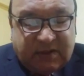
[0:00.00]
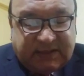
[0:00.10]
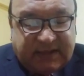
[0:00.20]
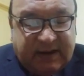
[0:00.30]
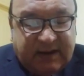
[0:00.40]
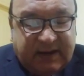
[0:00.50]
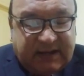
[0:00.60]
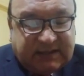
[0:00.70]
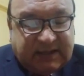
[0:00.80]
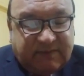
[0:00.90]
standard
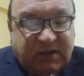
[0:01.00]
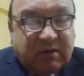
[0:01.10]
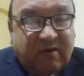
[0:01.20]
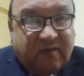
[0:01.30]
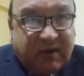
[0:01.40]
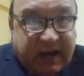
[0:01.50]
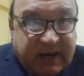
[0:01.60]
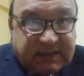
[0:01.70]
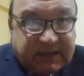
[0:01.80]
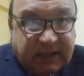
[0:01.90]
as something of
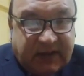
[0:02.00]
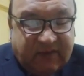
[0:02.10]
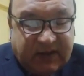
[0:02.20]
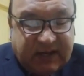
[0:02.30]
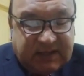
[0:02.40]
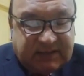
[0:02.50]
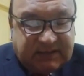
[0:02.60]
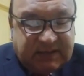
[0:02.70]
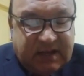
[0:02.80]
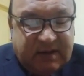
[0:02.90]
great
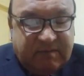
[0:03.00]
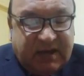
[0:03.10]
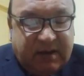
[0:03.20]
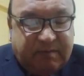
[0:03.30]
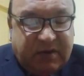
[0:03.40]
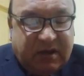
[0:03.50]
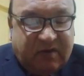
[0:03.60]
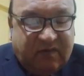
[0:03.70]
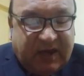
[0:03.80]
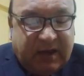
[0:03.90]
significance may
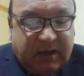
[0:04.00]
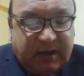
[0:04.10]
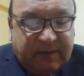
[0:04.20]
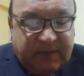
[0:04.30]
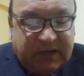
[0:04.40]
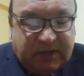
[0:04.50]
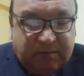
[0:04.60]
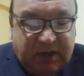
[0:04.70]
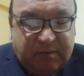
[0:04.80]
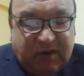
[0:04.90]
appear vague. It
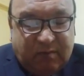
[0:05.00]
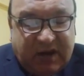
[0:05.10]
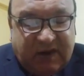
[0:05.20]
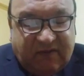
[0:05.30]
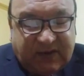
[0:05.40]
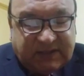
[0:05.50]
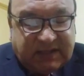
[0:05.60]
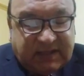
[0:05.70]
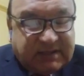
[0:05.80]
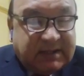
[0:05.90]
may be
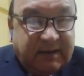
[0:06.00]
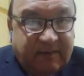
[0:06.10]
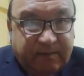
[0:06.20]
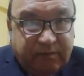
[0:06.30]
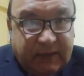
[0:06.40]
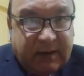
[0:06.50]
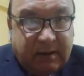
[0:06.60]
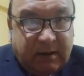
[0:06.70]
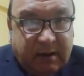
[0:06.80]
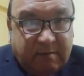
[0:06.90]
manifest itself in
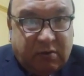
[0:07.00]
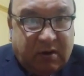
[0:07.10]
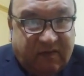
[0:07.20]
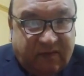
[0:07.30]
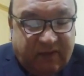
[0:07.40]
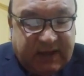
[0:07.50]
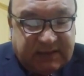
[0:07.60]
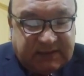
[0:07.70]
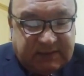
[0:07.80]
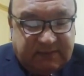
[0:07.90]
a number of
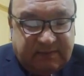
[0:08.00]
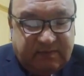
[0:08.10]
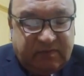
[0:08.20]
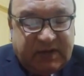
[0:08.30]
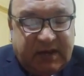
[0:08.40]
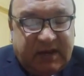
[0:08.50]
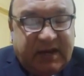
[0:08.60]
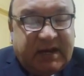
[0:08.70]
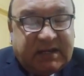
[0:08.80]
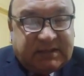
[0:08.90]
ways.
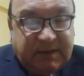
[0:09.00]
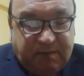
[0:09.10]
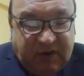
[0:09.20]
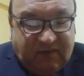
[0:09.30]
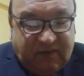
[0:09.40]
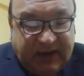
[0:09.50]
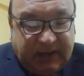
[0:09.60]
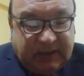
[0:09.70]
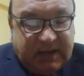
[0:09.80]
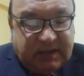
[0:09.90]
In a simple
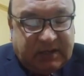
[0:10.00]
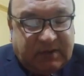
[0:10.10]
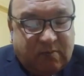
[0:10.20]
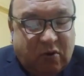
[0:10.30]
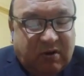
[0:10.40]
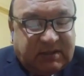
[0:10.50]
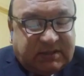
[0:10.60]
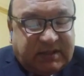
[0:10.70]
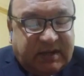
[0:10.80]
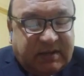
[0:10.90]
fact that moral
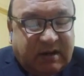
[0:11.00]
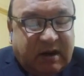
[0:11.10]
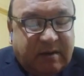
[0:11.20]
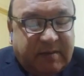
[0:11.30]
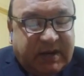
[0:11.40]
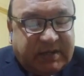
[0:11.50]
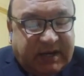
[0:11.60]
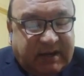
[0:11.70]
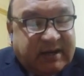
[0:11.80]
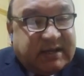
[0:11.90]
standards are
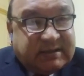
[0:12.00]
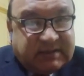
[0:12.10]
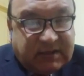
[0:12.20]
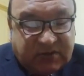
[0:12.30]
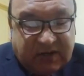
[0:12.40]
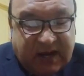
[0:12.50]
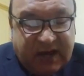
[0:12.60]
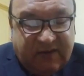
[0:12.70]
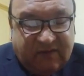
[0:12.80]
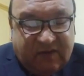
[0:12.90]
maintained against the
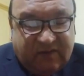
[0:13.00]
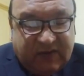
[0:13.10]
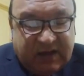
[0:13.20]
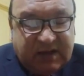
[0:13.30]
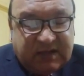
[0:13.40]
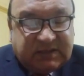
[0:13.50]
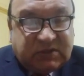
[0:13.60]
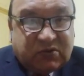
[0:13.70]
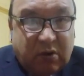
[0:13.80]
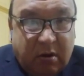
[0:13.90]
drive of a
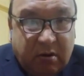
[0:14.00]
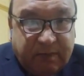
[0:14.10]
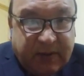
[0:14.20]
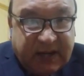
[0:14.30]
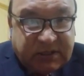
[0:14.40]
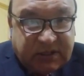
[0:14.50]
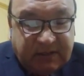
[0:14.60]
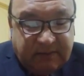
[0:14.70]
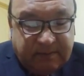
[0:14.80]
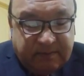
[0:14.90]
strong passion,